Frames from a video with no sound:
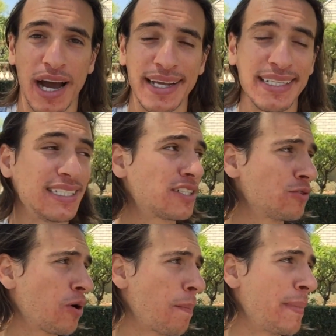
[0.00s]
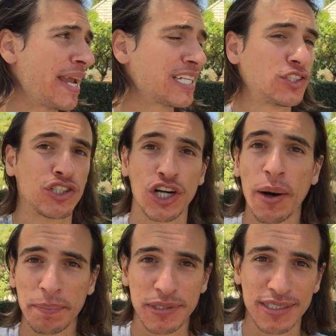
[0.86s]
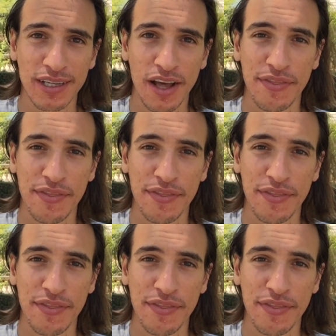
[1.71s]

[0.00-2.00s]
I need to make jumps.